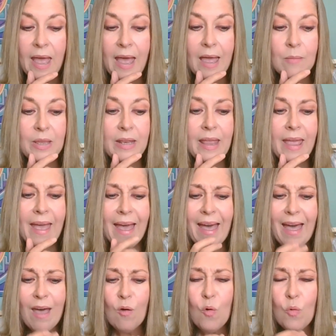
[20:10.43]
I mean,
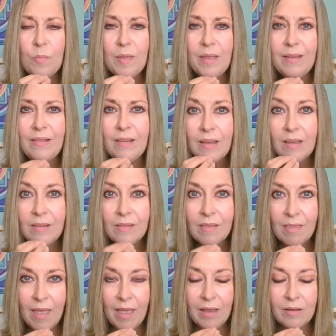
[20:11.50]
how amazing is
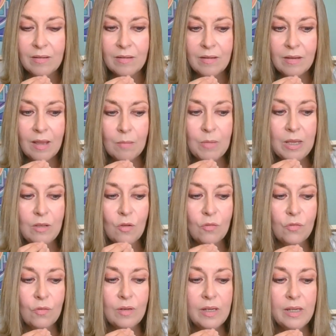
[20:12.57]
that? I mean,
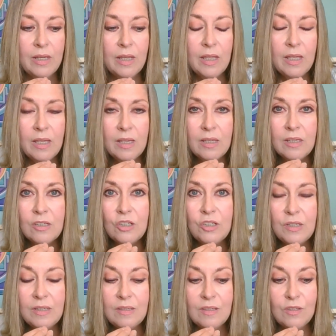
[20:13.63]
not only
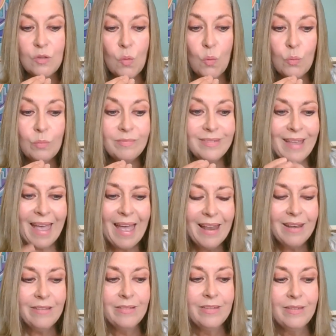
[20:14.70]
she's so
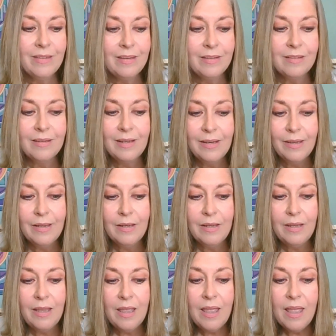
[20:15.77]
talented,
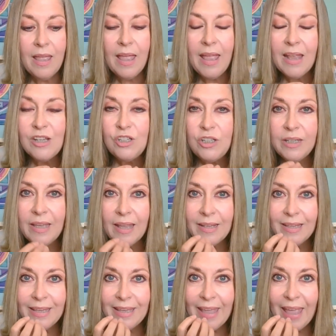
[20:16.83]
clearly, and she
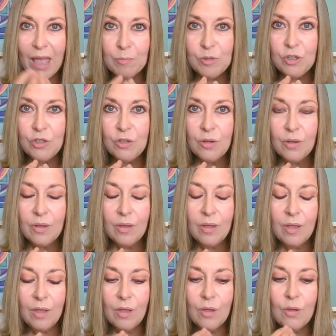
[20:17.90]
can capture
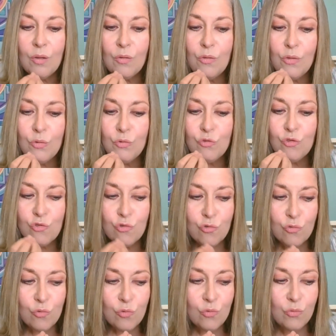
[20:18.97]
the
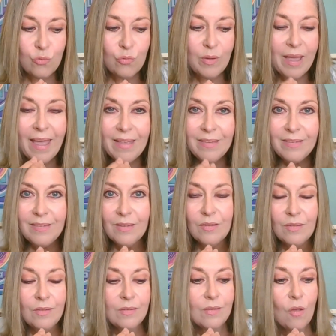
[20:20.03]
true
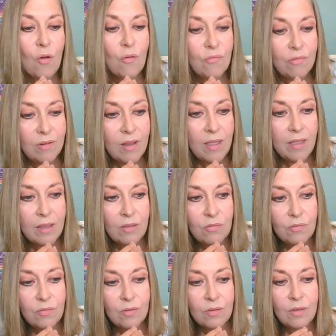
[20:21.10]
essence of
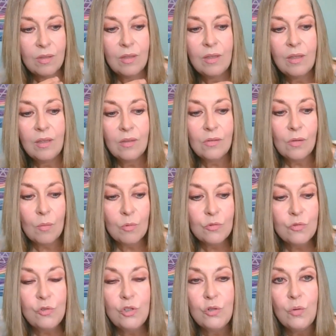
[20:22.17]
life. So I want
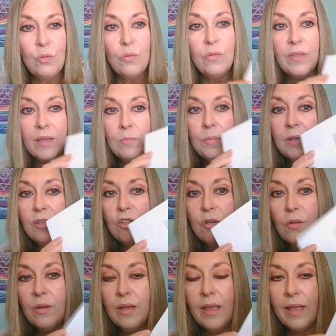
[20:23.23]
to show you that
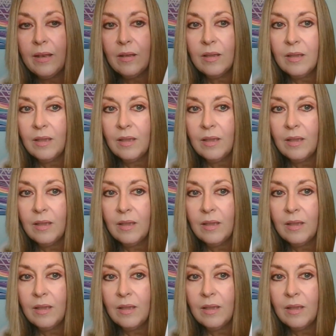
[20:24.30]
picture again.